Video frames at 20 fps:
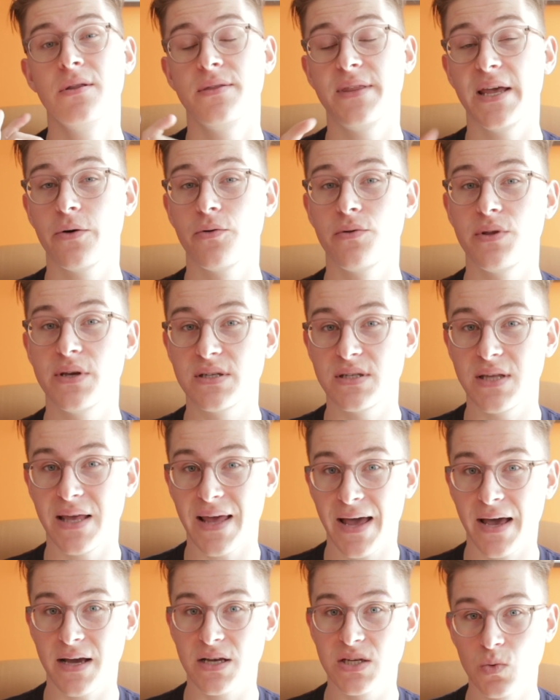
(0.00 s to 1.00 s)
They released the
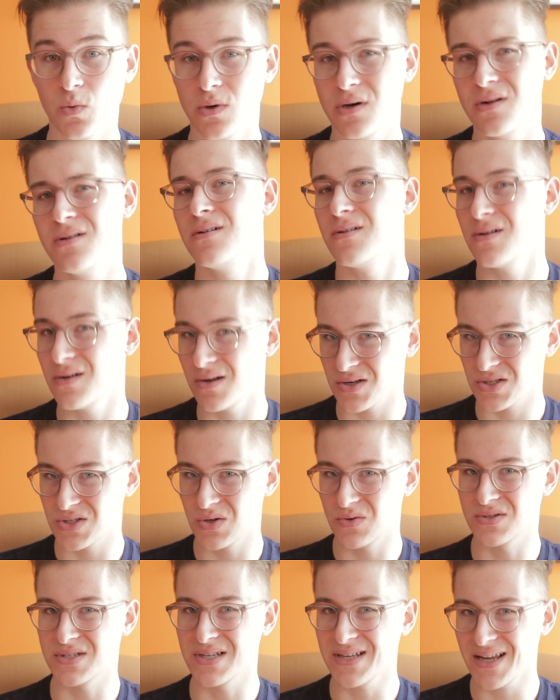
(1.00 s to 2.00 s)
X1, also
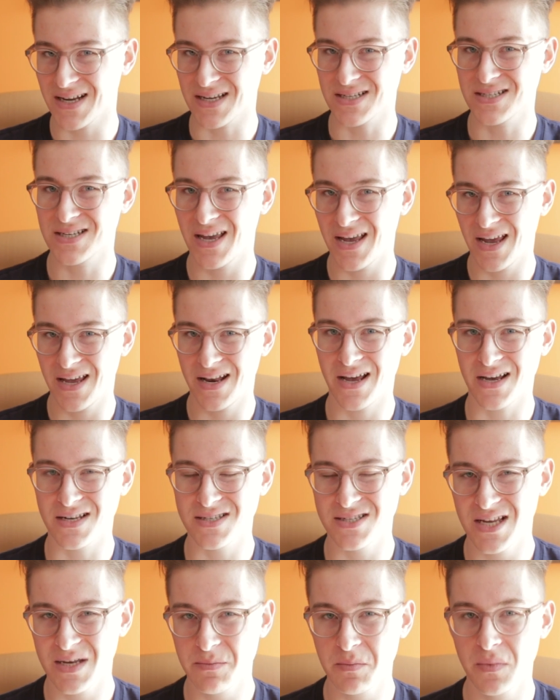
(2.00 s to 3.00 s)
known as the XK and
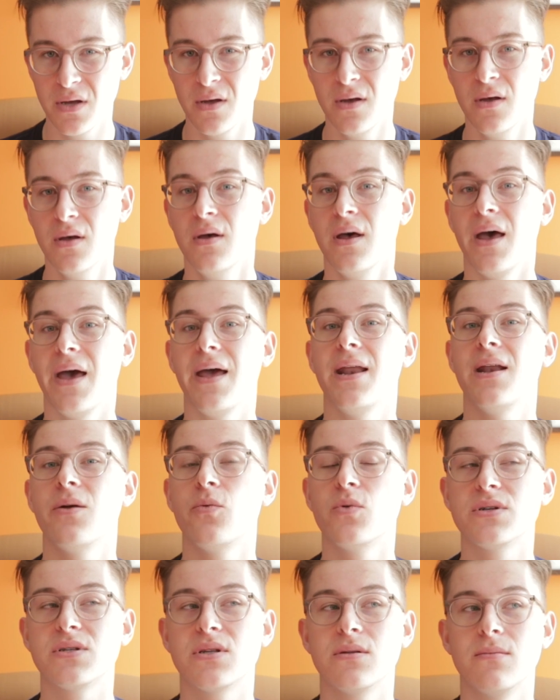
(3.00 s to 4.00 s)
XM, and it
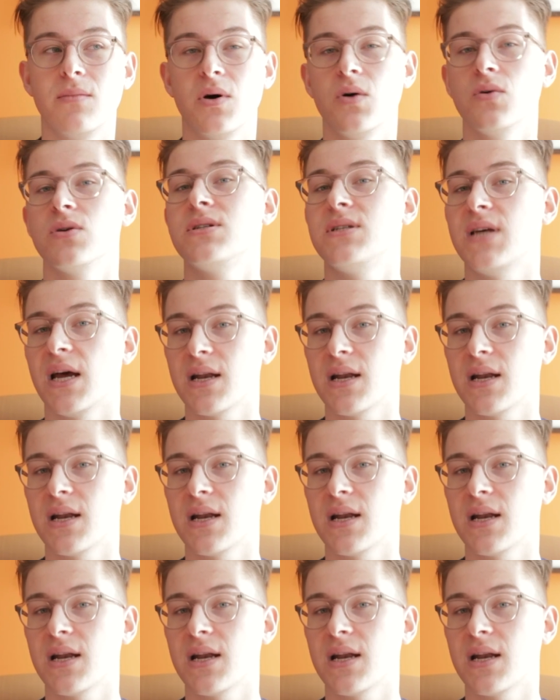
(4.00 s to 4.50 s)
was the most